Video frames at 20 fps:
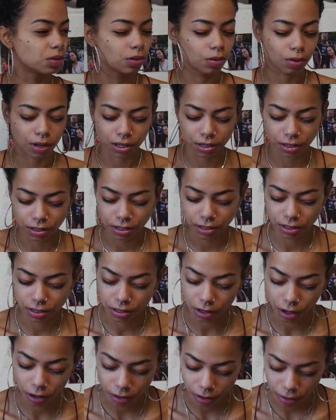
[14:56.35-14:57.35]
You are just
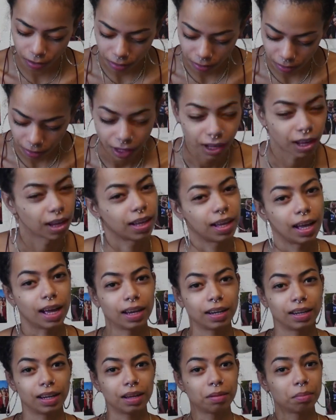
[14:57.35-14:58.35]
so
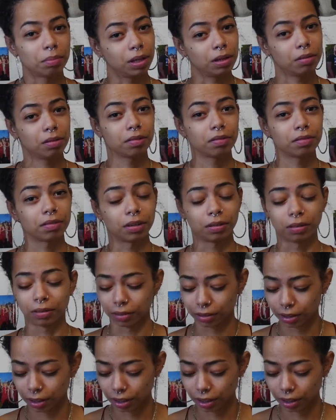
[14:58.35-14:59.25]
goddamn beautiful.